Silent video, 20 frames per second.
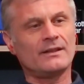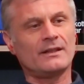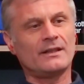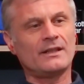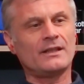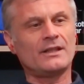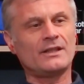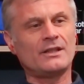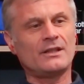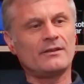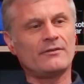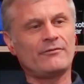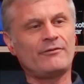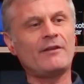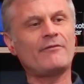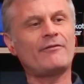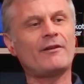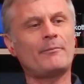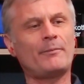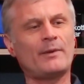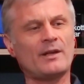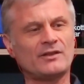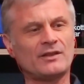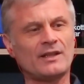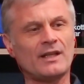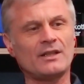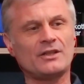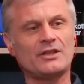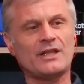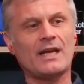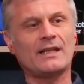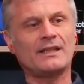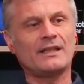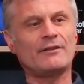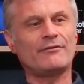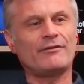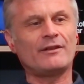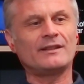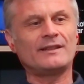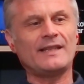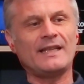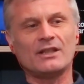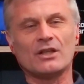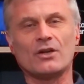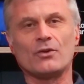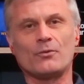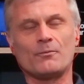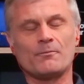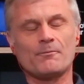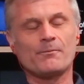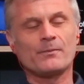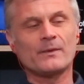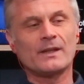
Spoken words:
FIFA president Gianni Infantino.